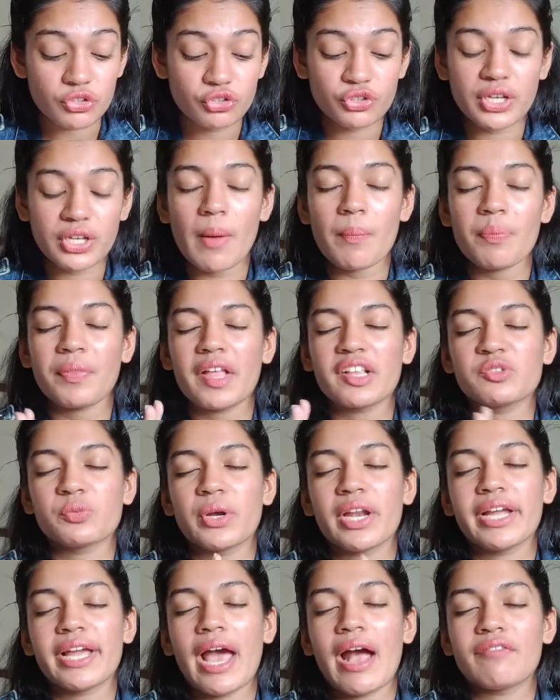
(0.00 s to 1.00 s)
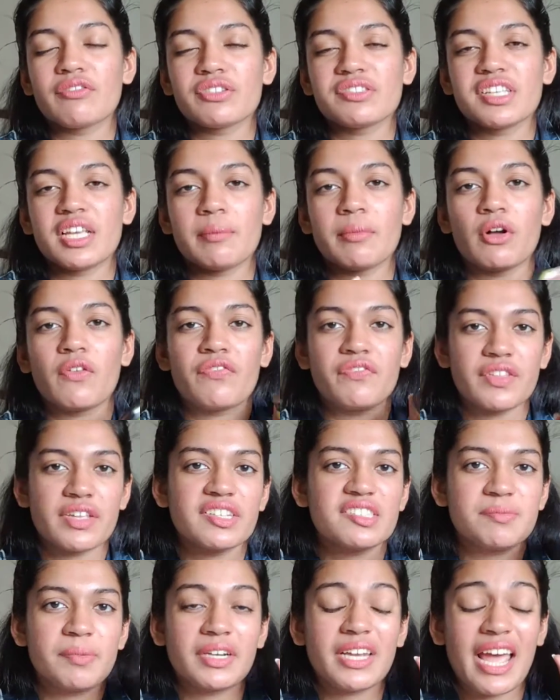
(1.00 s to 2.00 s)
So yeah, that's what I have to say about
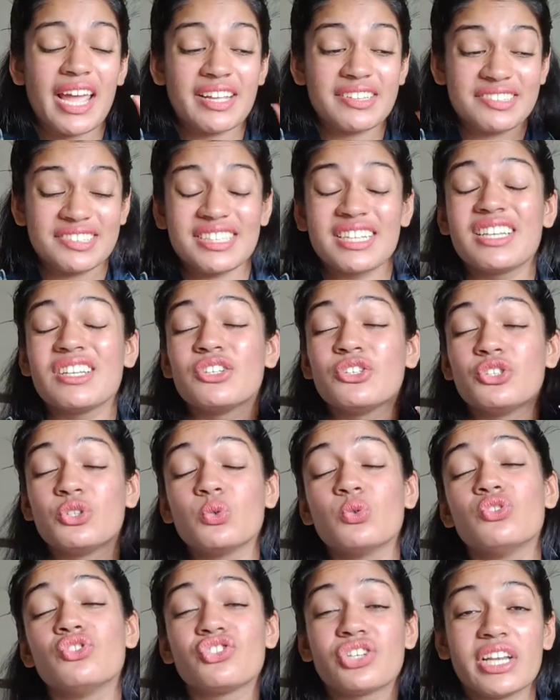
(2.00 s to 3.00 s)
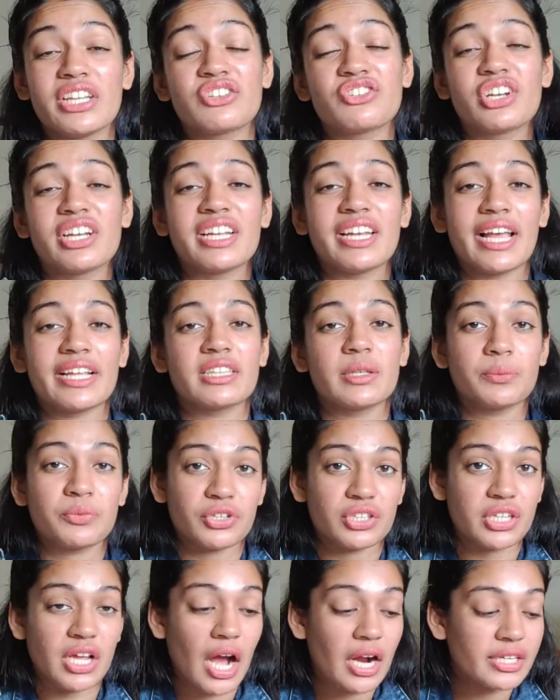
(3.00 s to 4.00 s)
this, but I still do really really like the
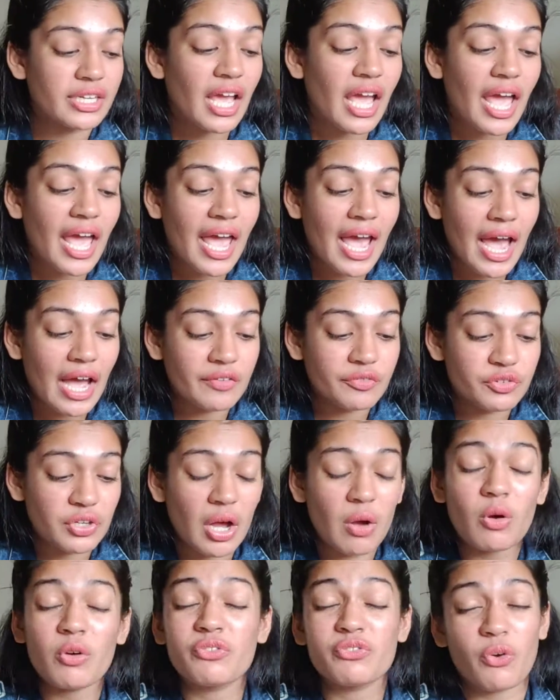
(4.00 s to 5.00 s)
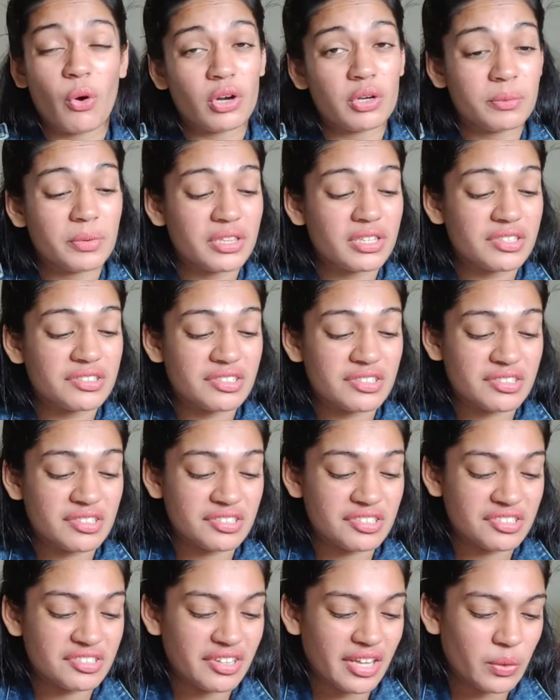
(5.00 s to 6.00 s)
product. And for how affordable this
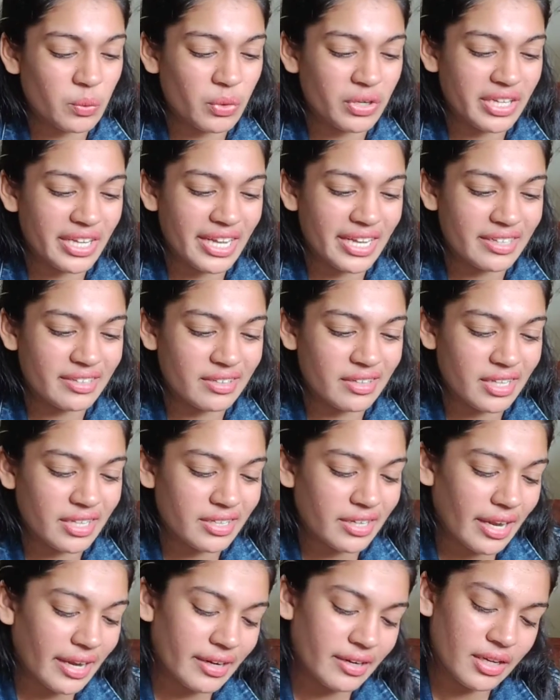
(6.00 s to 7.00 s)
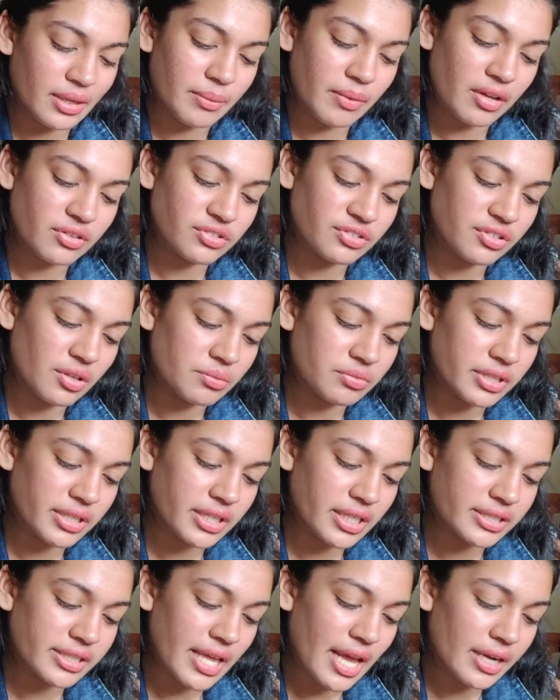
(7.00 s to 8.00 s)
is like what, 80, 90 bucks or something
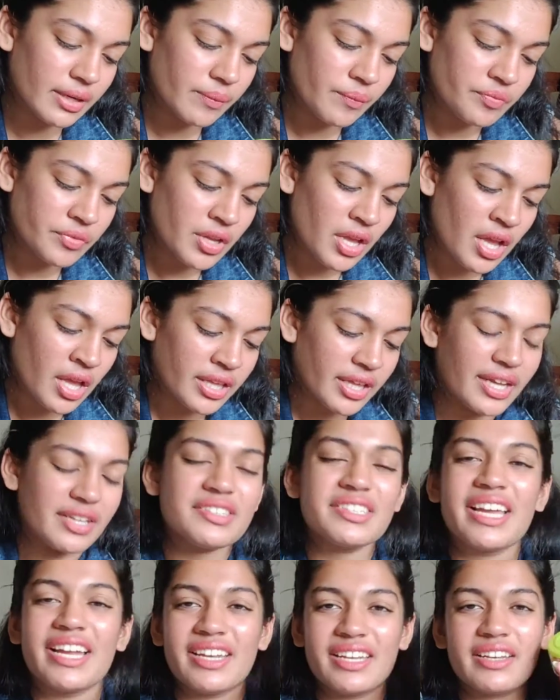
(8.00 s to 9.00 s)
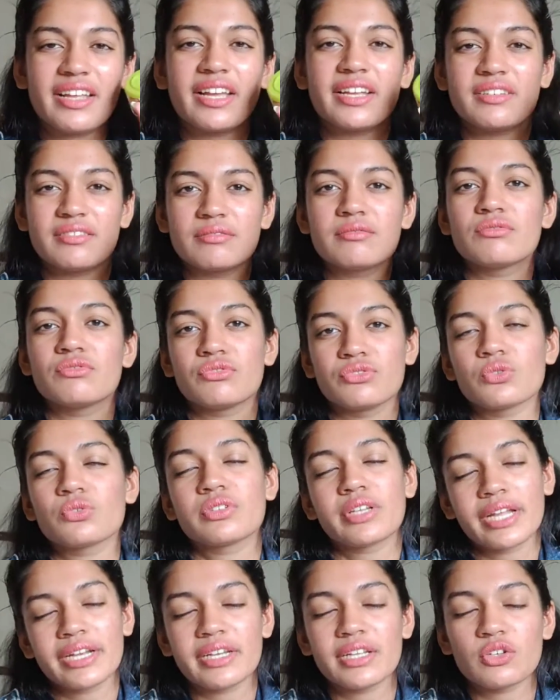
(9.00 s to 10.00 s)
like that. That's 89,
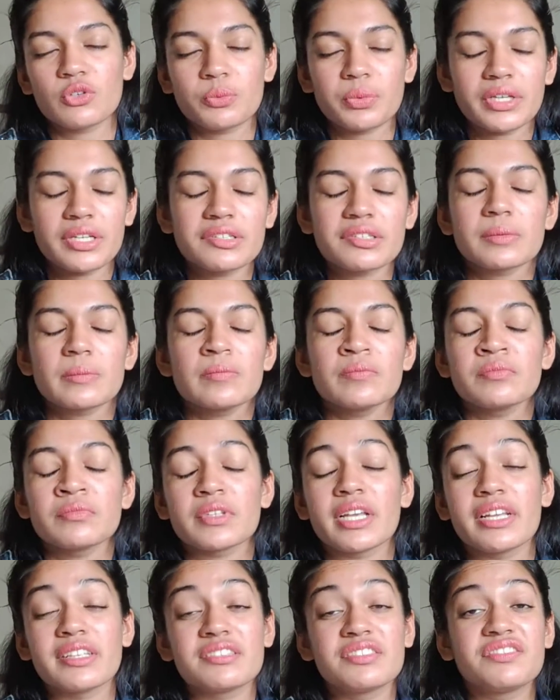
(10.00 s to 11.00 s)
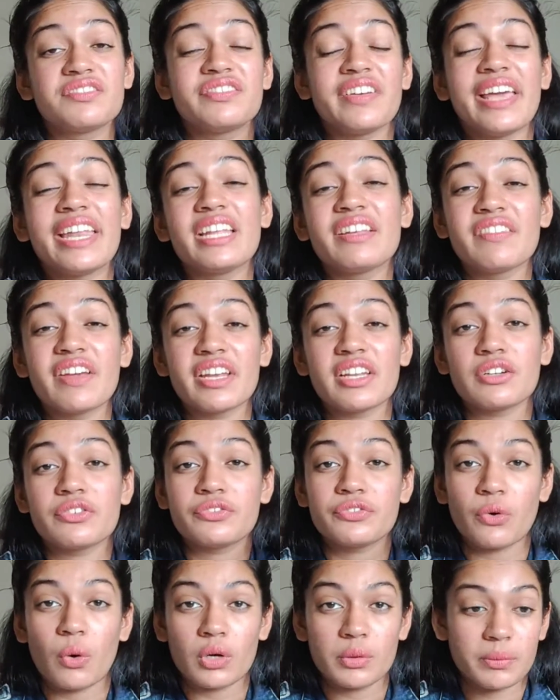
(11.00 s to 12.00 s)
so 90 rupees. It's very very
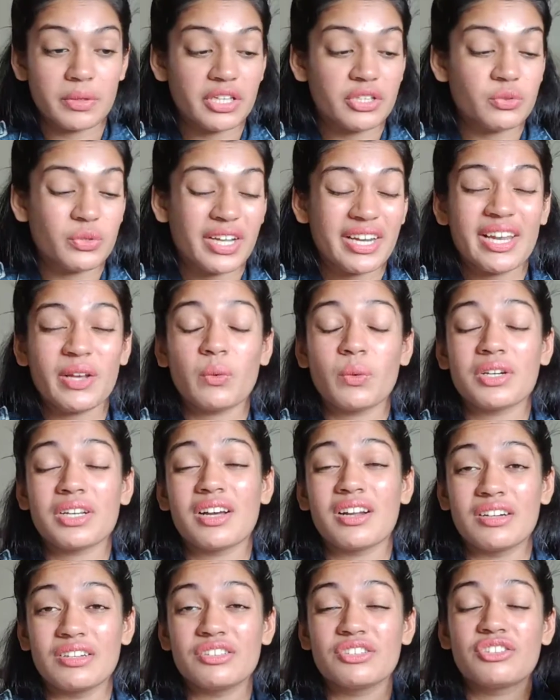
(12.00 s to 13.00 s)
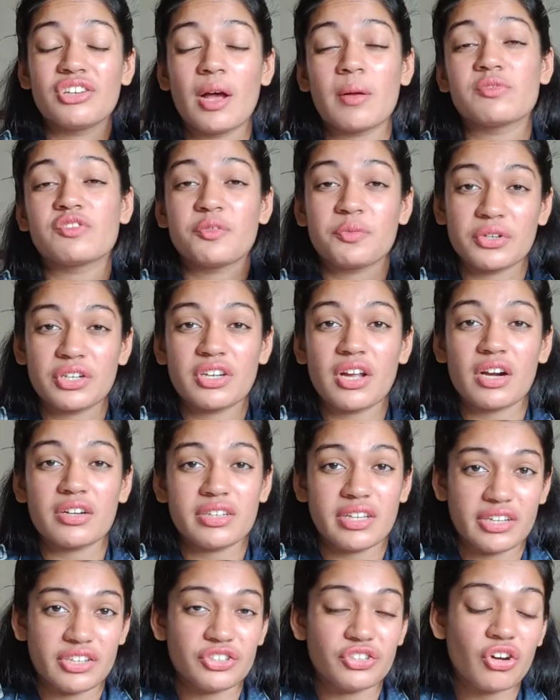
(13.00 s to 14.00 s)
affordable. You get like 100 grams of
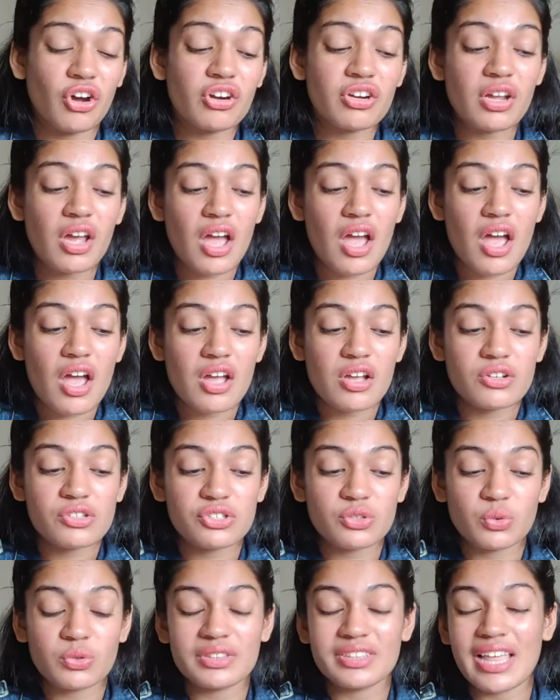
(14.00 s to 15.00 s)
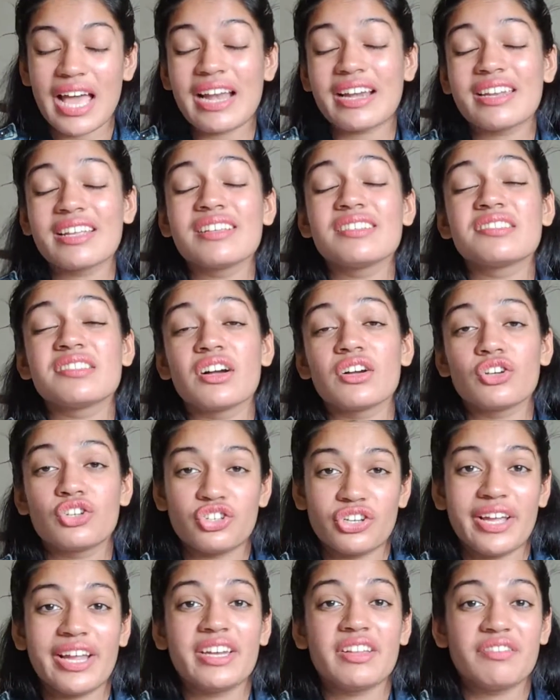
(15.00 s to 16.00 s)
product in your, so that is a
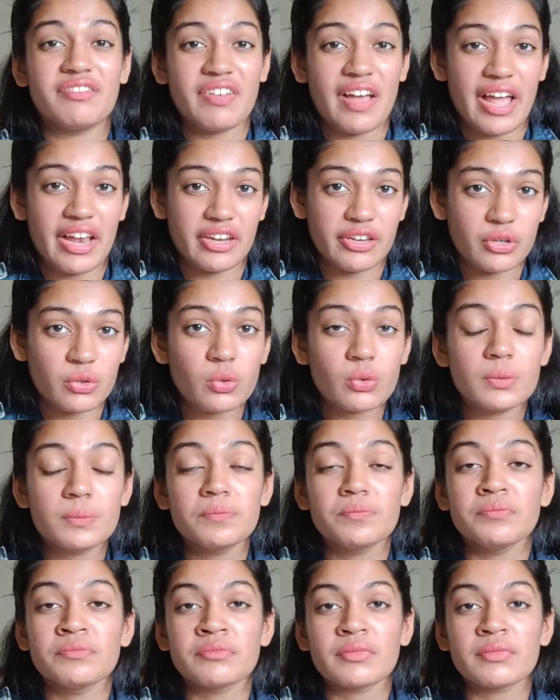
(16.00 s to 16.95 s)
great value.